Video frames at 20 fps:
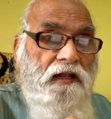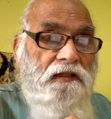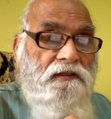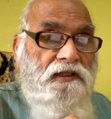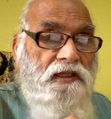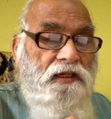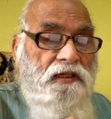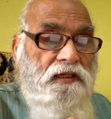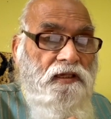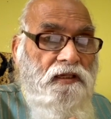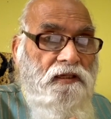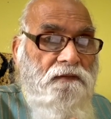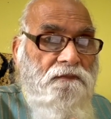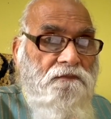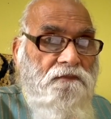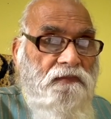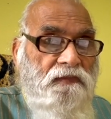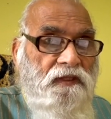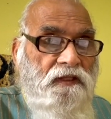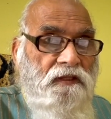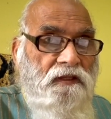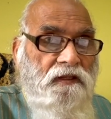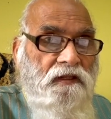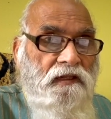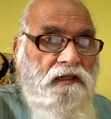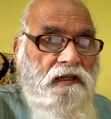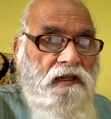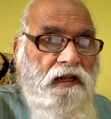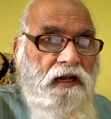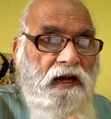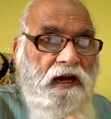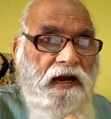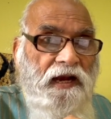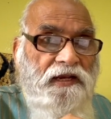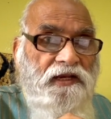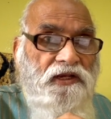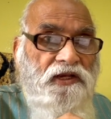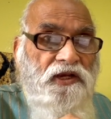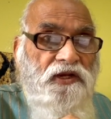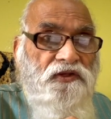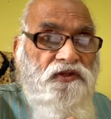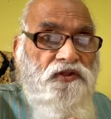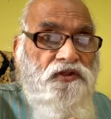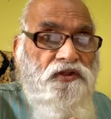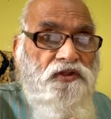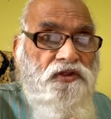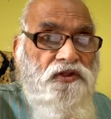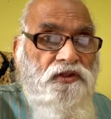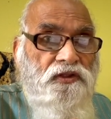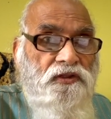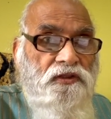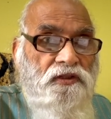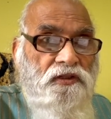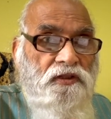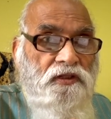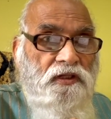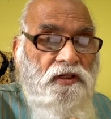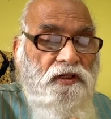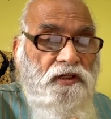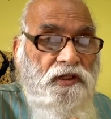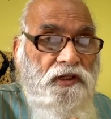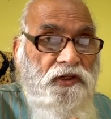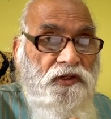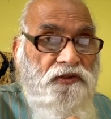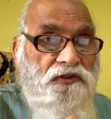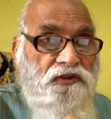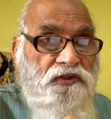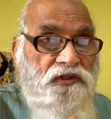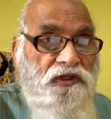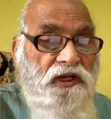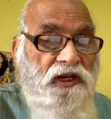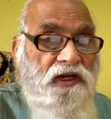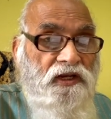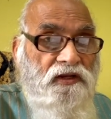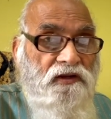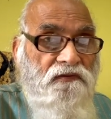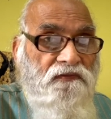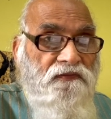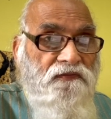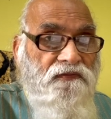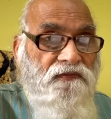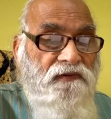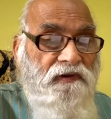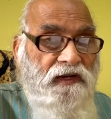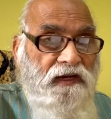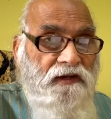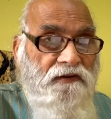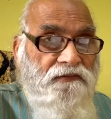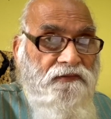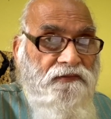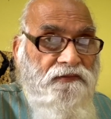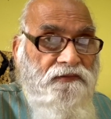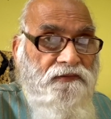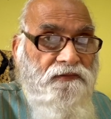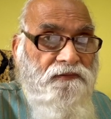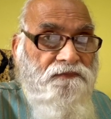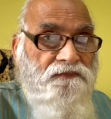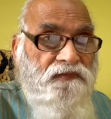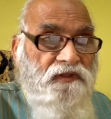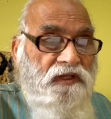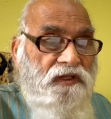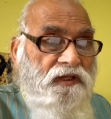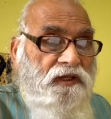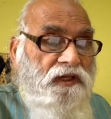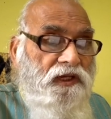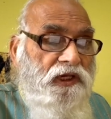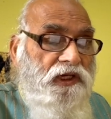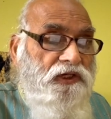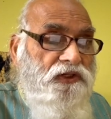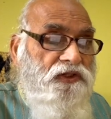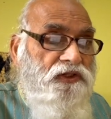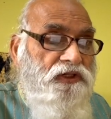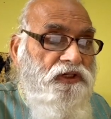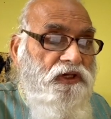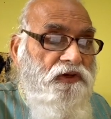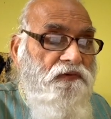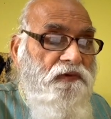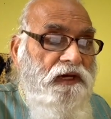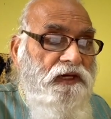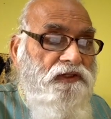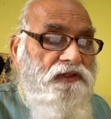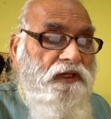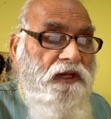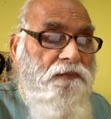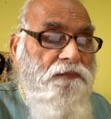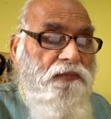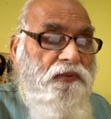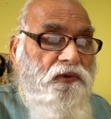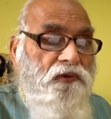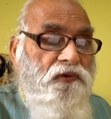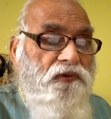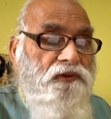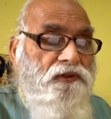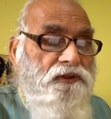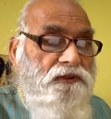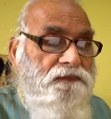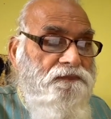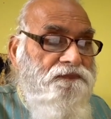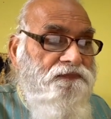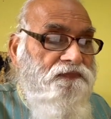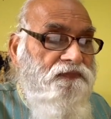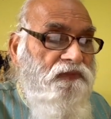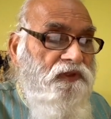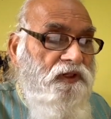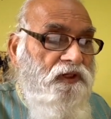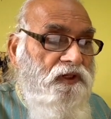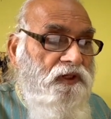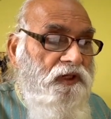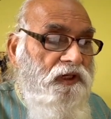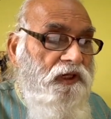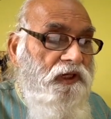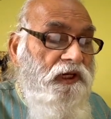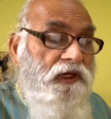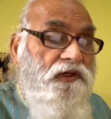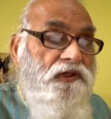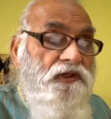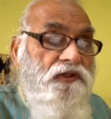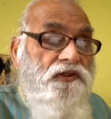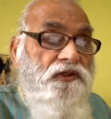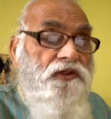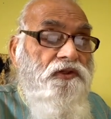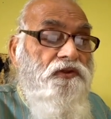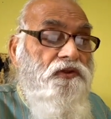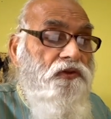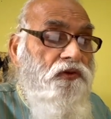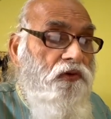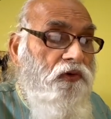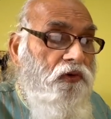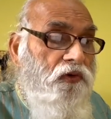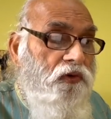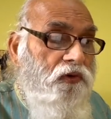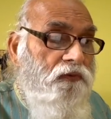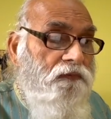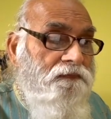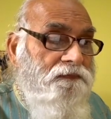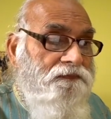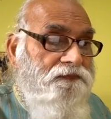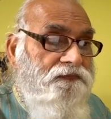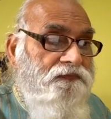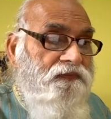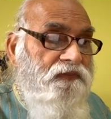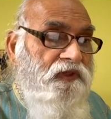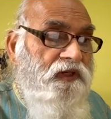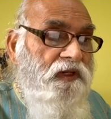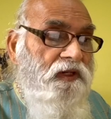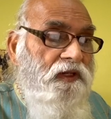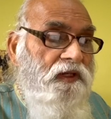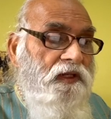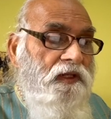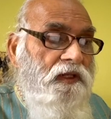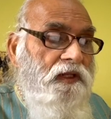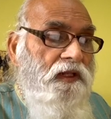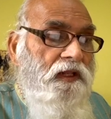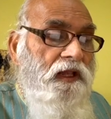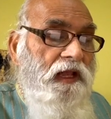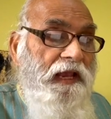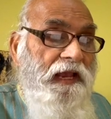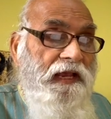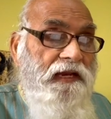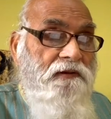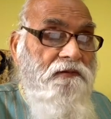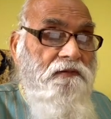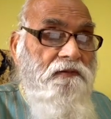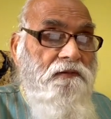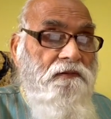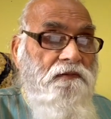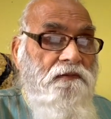the highest state of love is Shiva's abode. It is his home. And